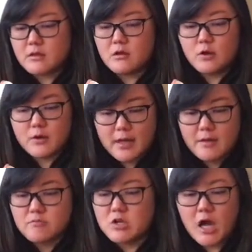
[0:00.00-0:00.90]
Okay,
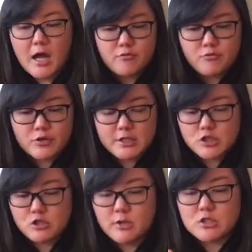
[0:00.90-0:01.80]
not really
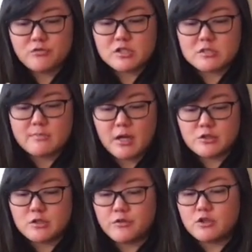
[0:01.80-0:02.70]
too much of a smell, so
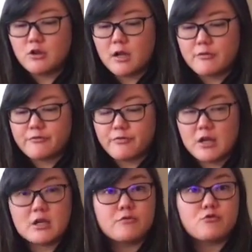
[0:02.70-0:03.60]
if you're not a
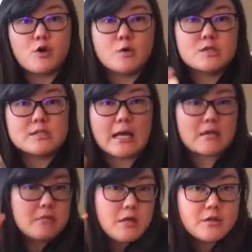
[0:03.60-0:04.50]
fan of rose scent,
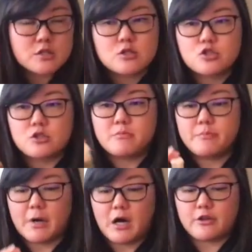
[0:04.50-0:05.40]
this shouldn't
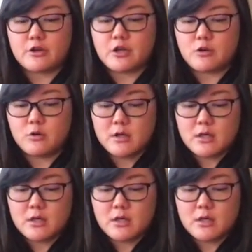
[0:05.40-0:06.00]
bother you.